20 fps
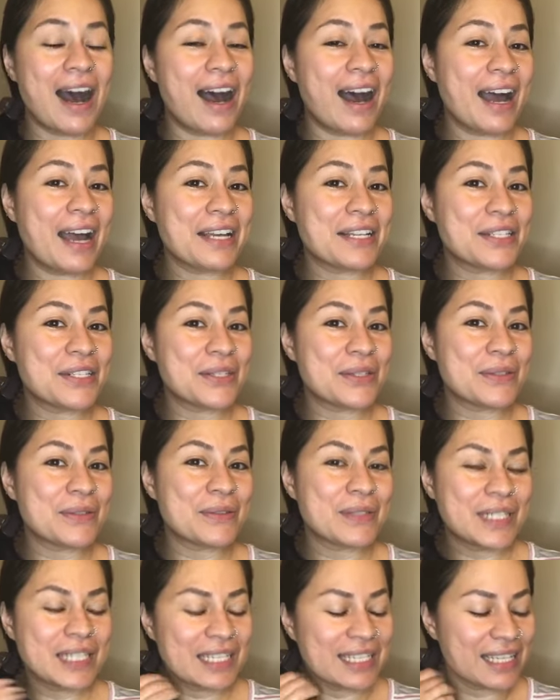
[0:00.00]
I do,
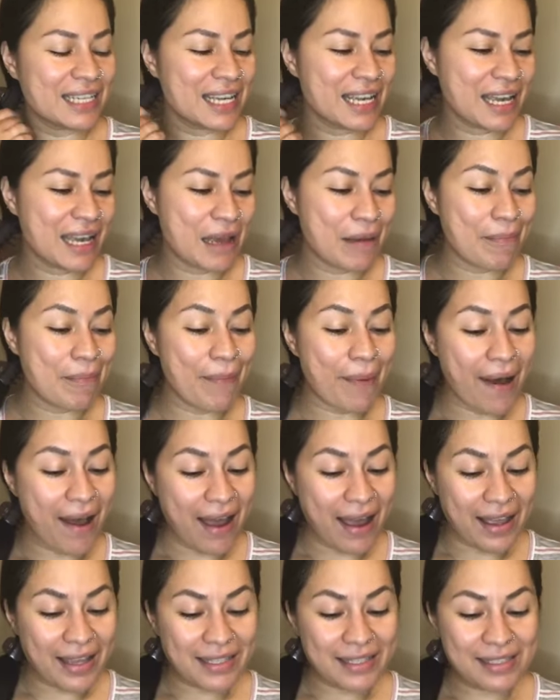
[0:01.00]

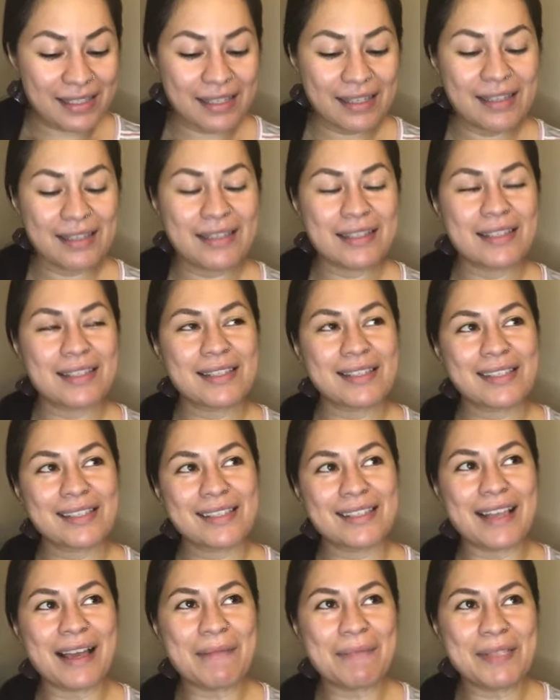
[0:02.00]
but
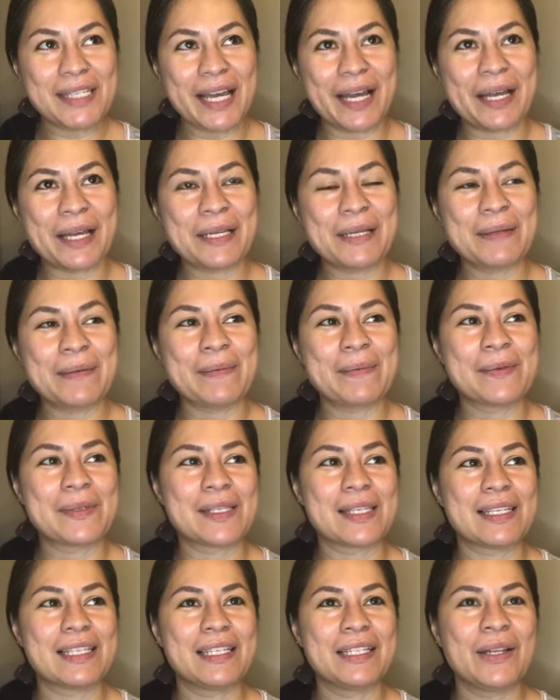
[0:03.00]
sometimes,
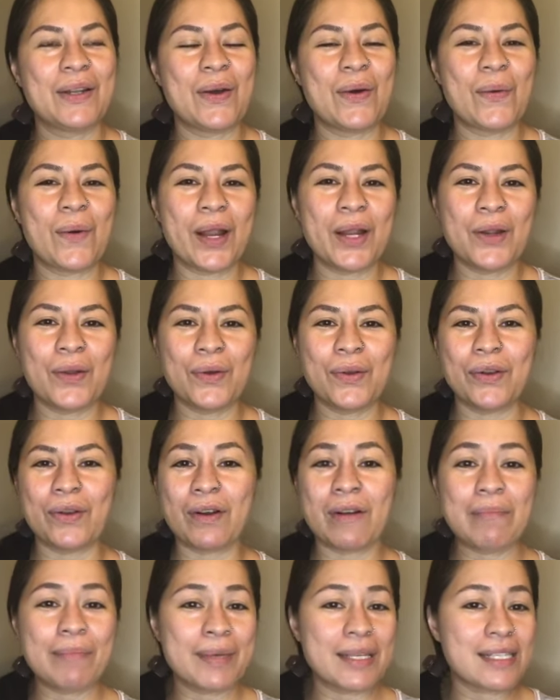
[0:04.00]
you know, I know you're
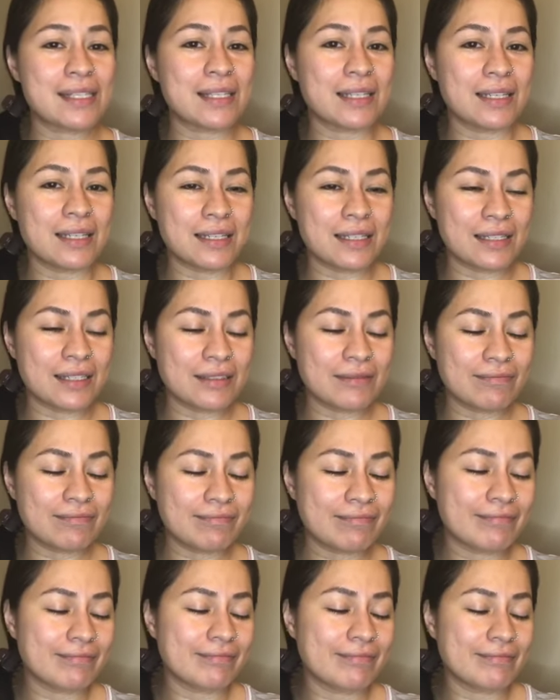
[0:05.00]
all busy,
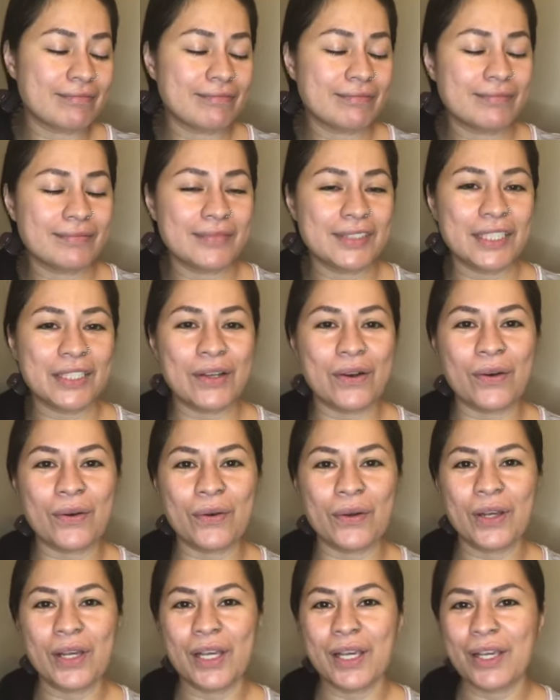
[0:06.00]
you
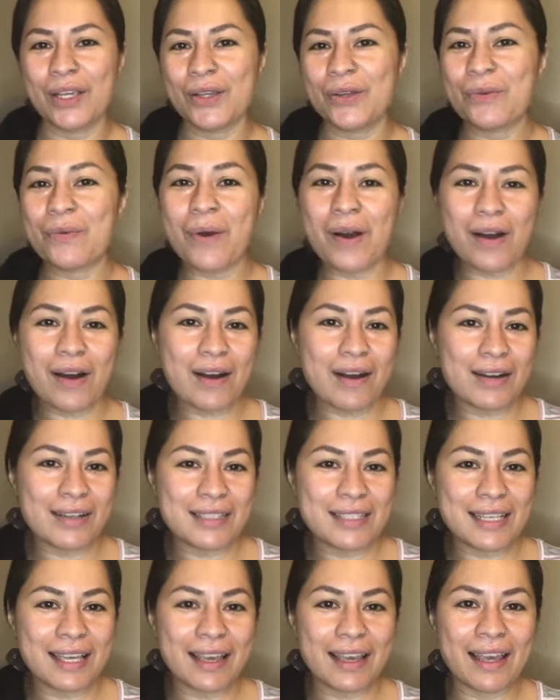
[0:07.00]
know, you work all
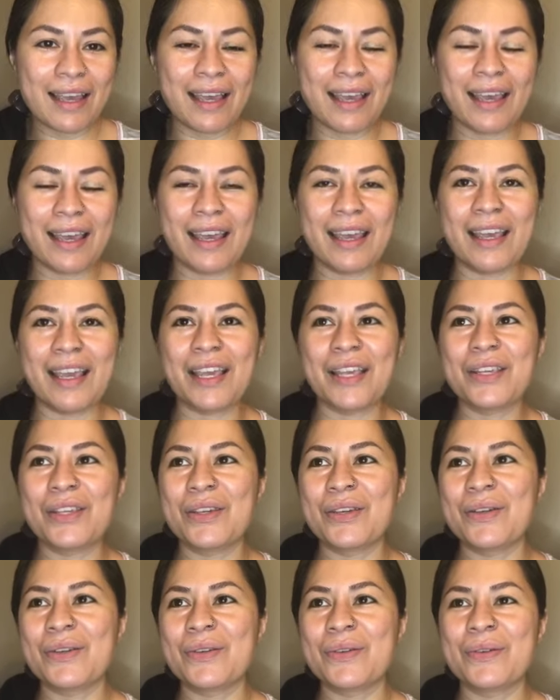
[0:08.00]
day,
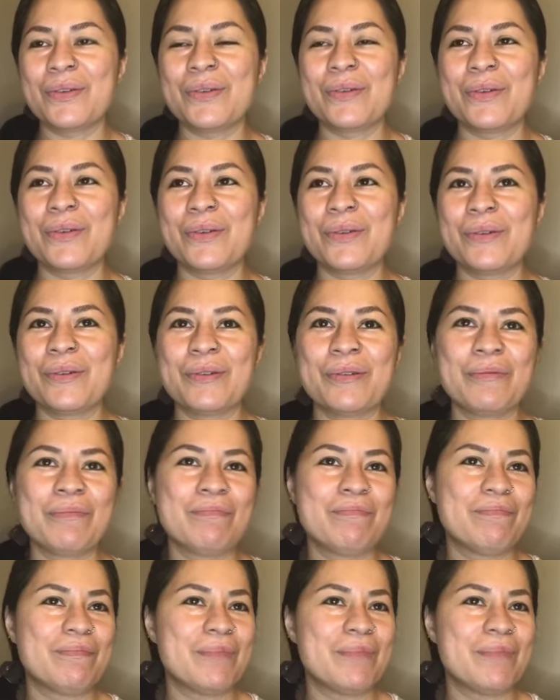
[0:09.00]
you